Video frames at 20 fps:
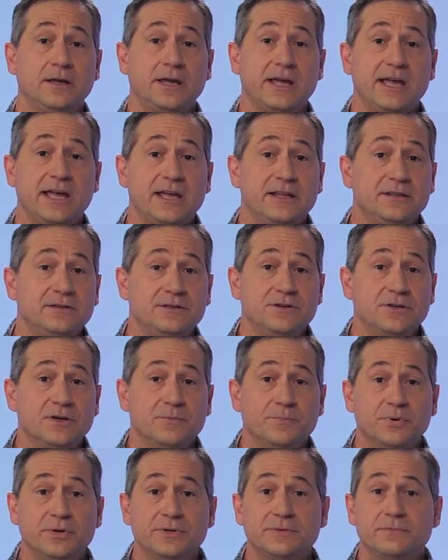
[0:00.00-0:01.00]
And you
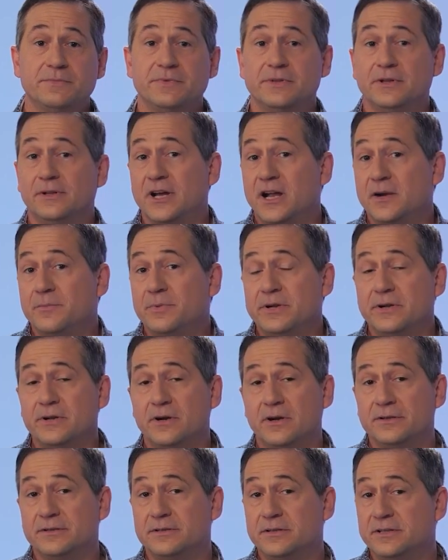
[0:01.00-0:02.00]
can put the library
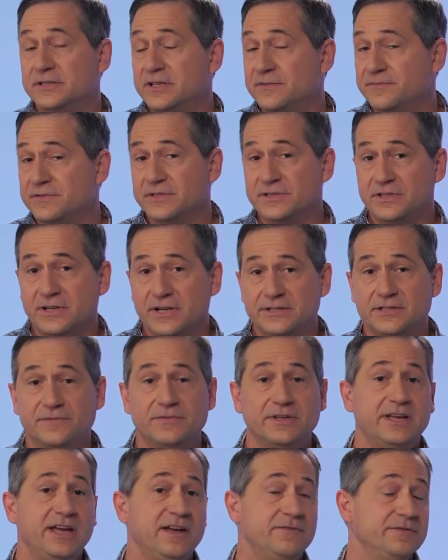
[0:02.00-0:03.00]
on the different sides of
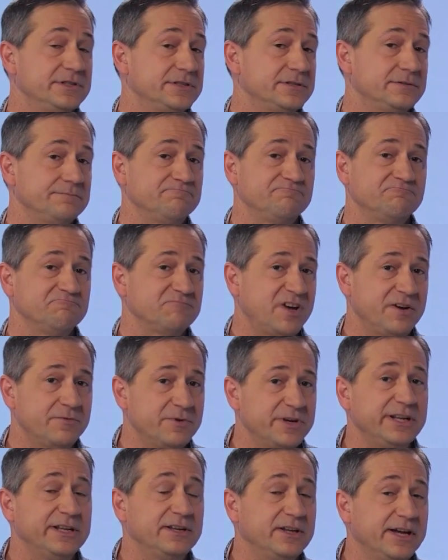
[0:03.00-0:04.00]
the canvas. I
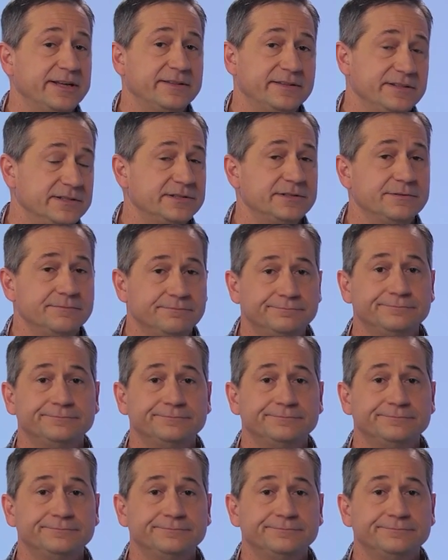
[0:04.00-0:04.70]
really like this.